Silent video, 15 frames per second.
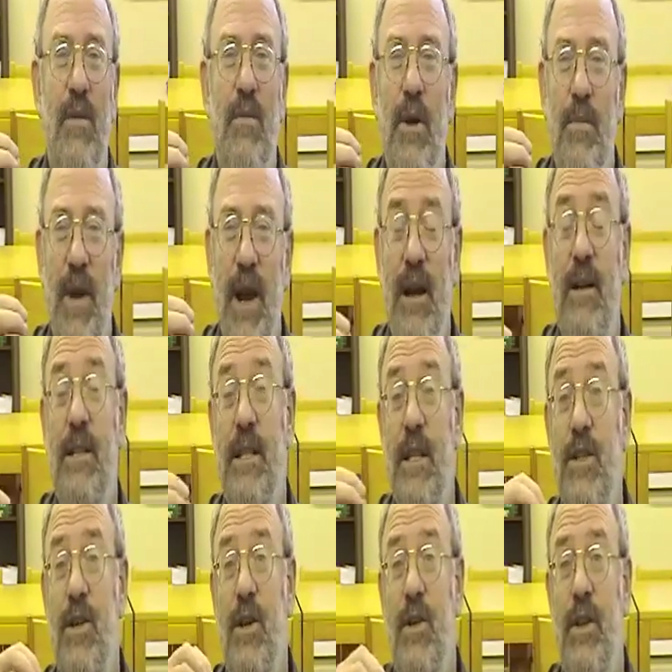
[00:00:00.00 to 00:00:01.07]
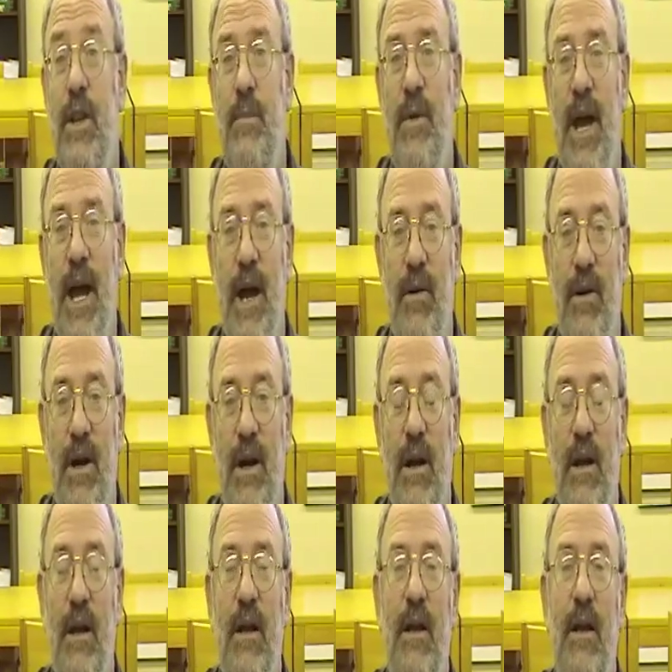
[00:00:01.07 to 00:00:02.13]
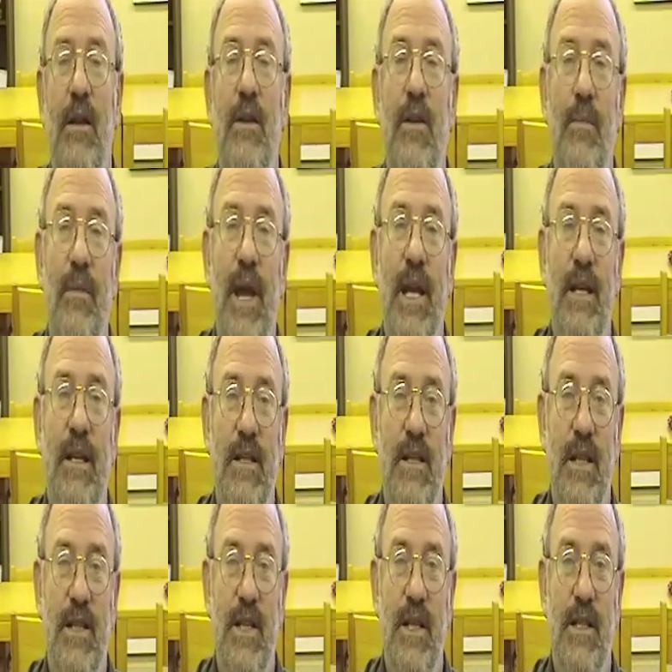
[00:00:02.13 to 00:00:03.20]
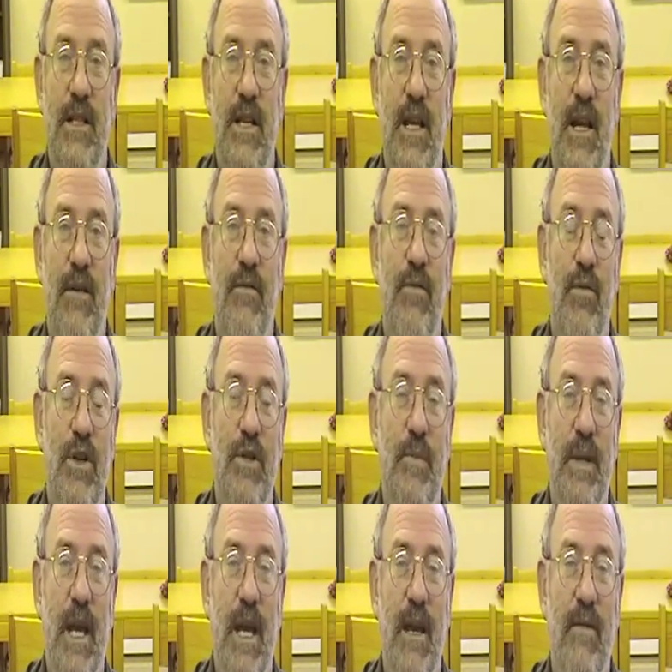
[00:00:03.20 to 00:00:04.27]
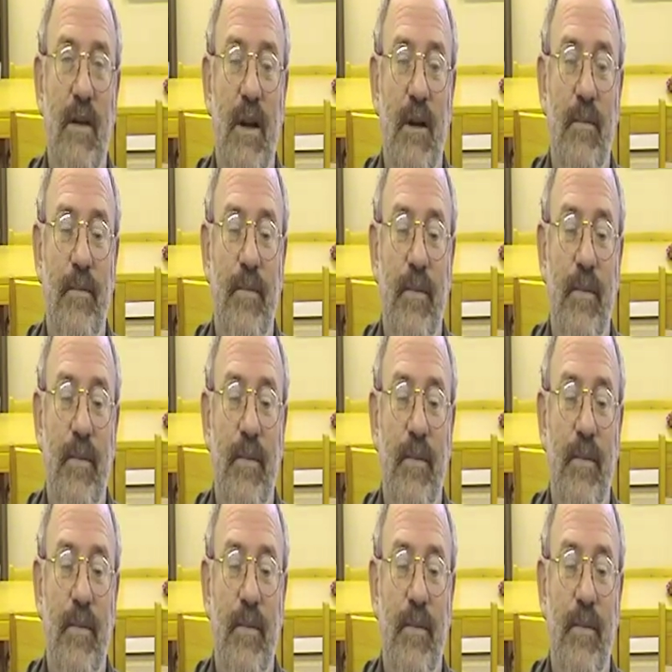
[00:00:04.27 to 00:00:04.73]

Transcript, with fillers: where parents exert their power to make decisions and force behavior.